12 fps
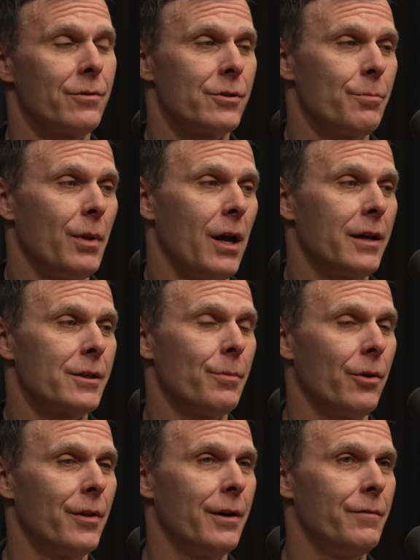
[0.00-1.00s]
So it's
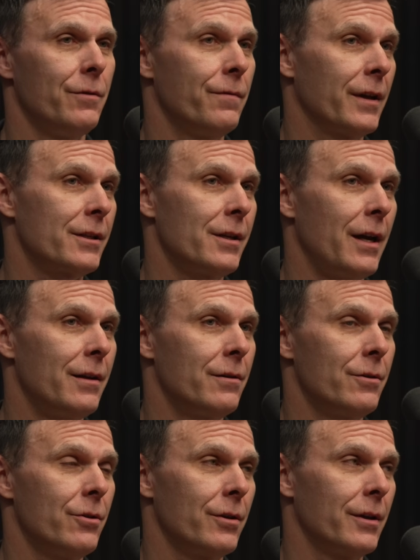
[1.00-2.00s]
plausible that if you fix that,
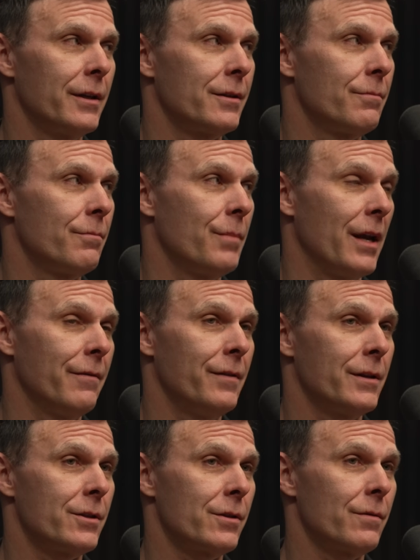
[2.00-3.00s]
you can get
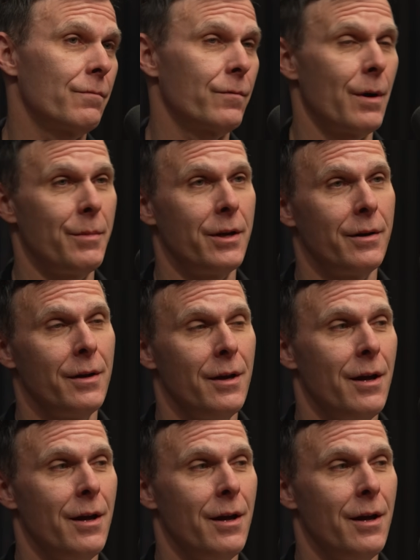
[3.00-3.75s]
benefits from it.